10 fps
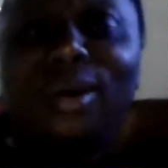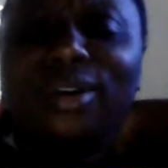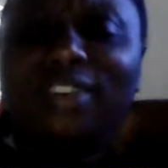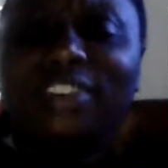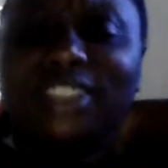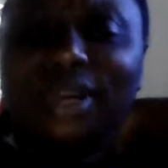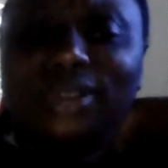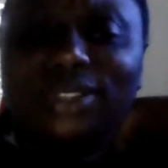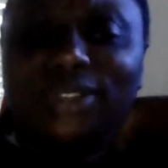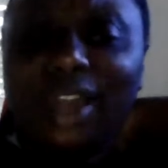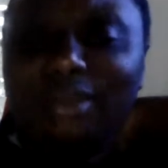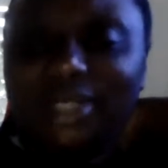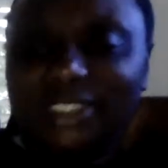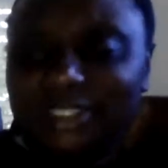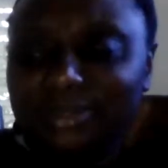even told you how
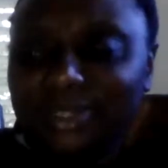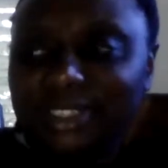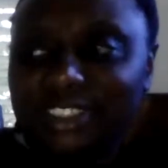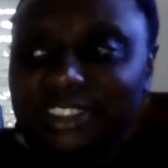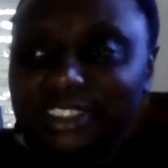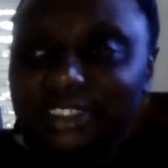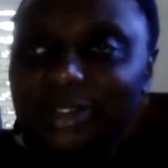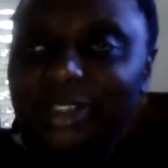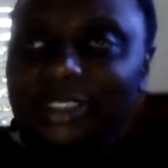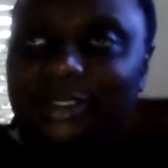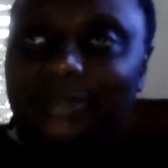much it was? Auntie Rosie?